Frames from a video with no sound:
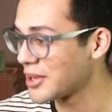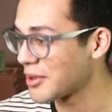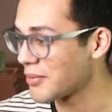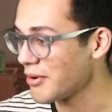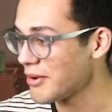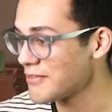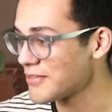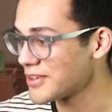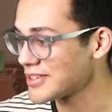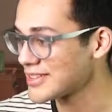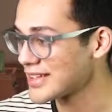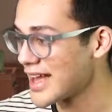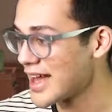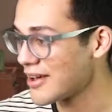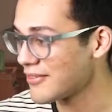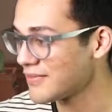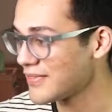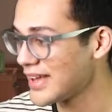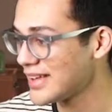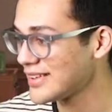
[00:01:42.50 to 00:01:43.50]
Very first
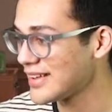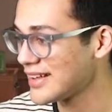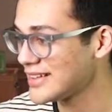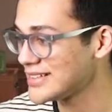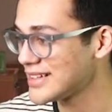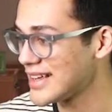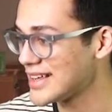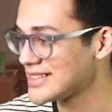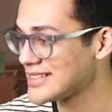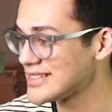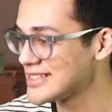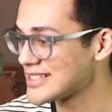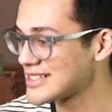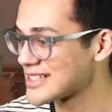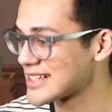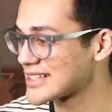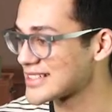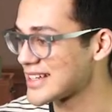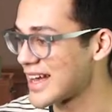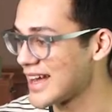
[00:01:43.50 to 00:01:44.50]
cafe latte. Isn't this
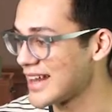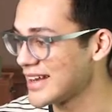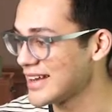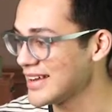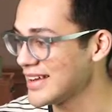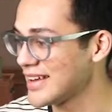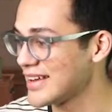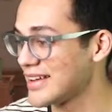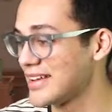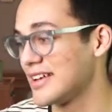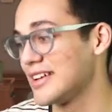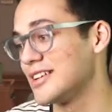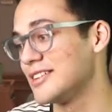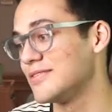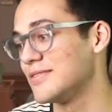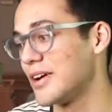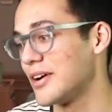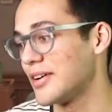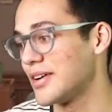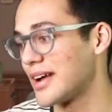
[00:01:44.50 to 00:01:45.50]
exciting? It is
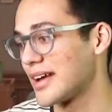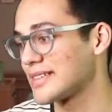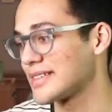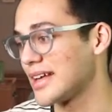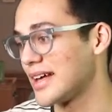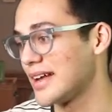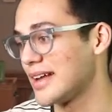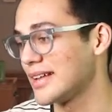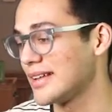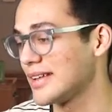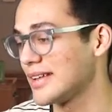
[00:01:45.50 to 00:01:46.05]
very exciting,